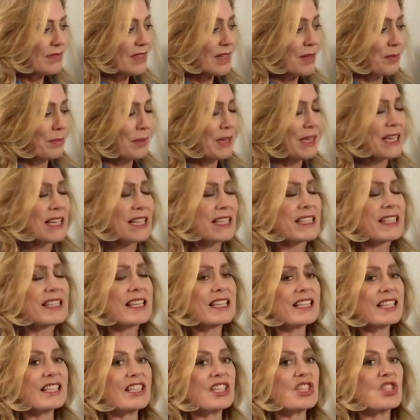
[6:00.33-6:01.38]
because
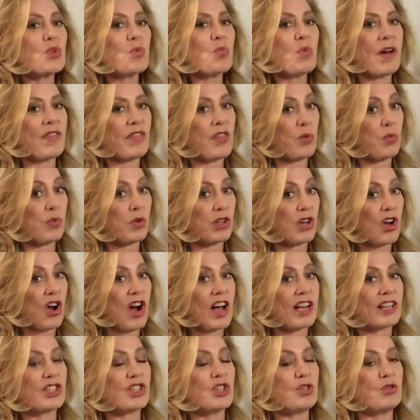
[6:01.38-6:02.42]
this is the one that will
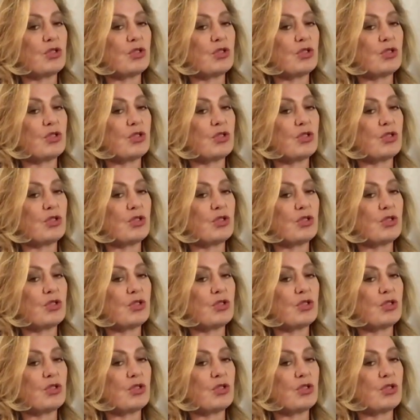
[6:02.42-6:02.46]
cost you